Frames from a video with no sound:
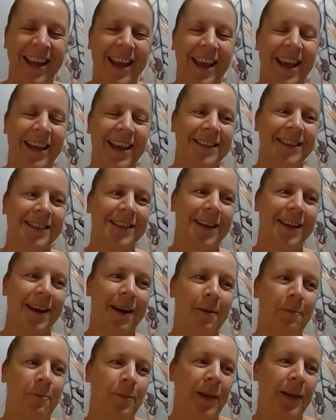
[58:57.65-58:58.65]
And
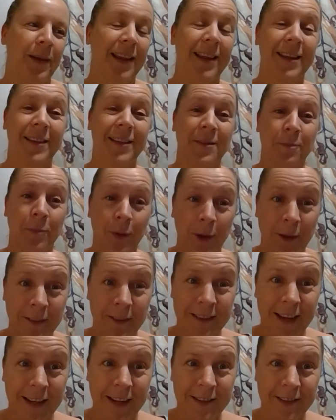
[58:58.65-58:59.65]
being his
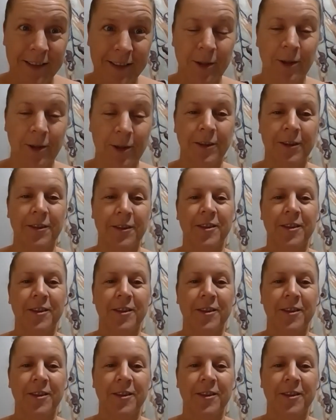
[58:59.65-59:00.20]
birthday soon,